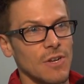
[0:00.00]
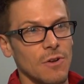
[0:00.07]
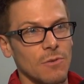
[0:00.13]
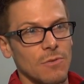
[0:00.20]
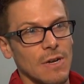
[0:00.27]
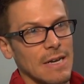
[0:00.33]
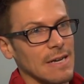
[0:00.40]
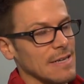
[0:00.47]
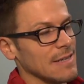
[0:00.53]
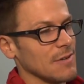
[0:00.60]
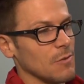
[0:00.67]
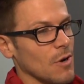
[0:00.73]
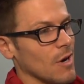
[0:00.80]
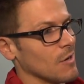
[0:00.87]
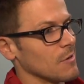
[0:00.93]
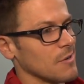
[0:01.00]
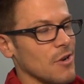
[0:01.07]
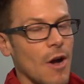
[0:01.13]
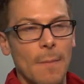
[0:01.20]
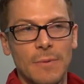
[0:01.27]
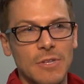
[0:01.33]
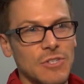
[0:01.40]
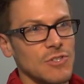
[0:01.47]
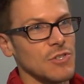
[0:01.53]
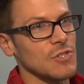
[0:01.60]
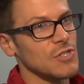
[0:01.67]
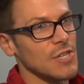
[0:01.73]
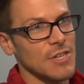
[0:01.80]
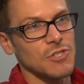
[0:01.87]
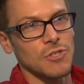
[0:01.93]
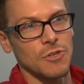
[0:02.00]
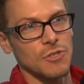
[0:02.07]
our competition does such a